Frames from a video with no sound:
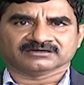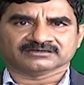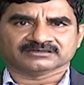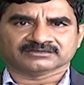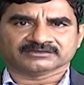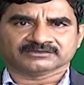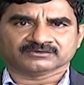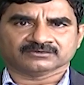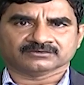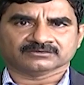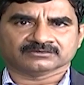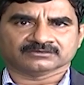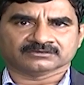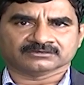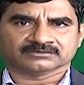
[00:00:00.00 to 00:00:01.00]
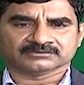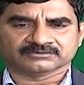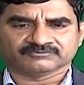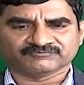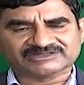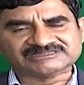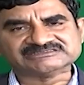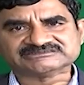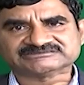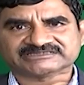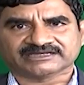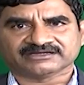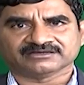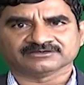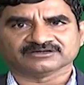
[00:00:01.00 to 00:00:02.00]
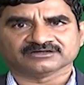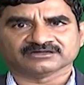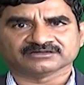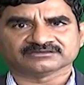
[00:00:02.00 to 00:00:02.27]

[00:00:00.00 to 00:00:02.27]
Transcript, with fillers: uh you know uh, wills and